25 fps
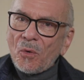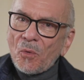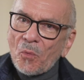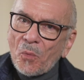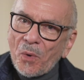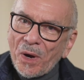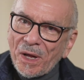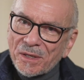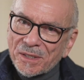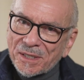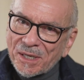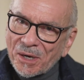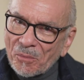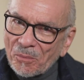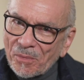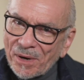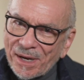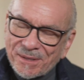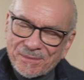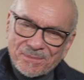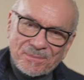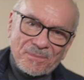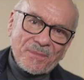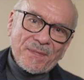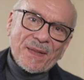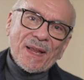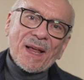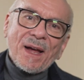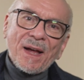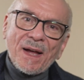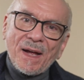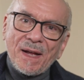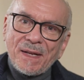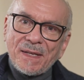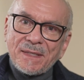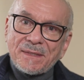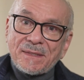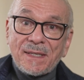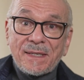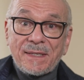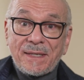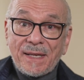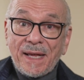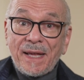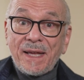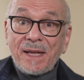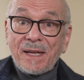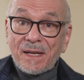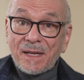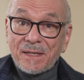Welcome.
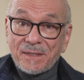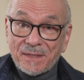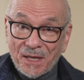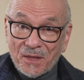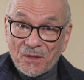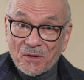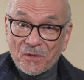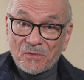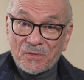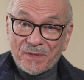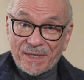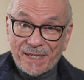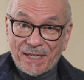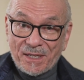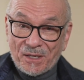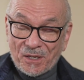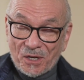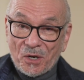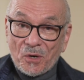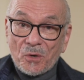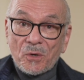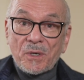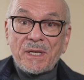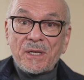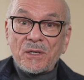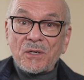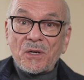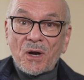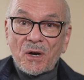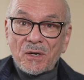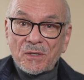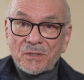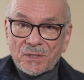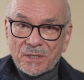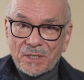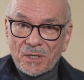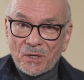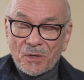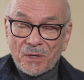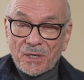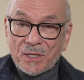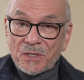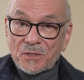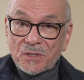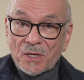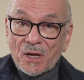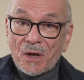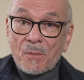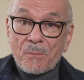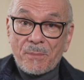Today, another video in our
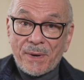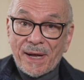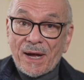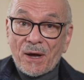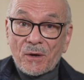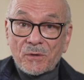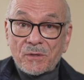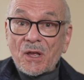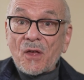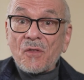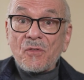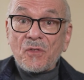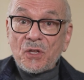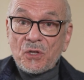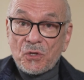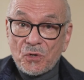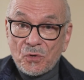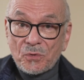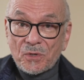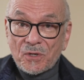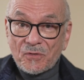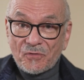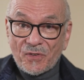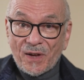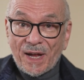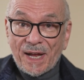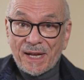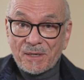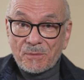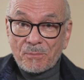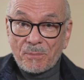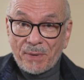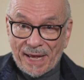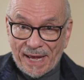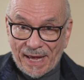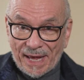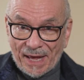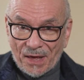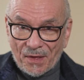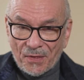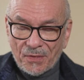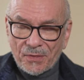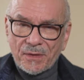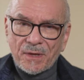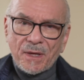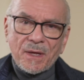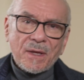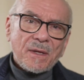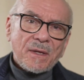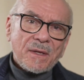series about the unified path.
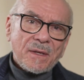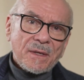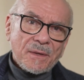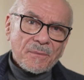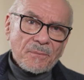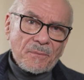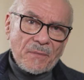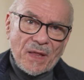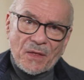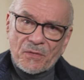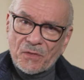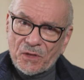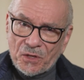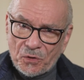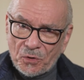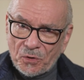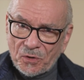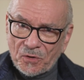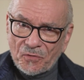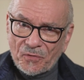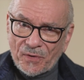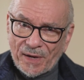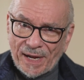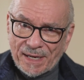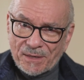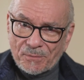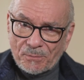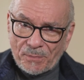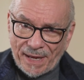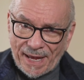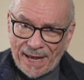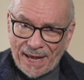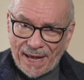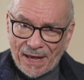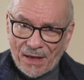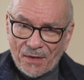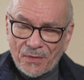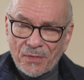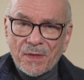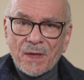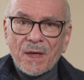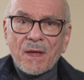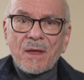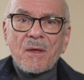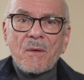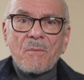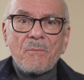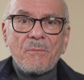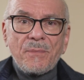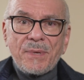The unified path
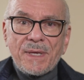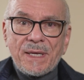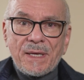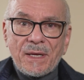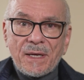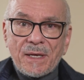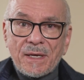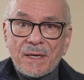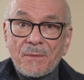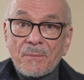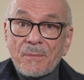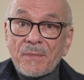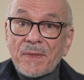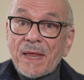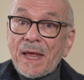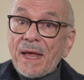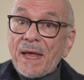being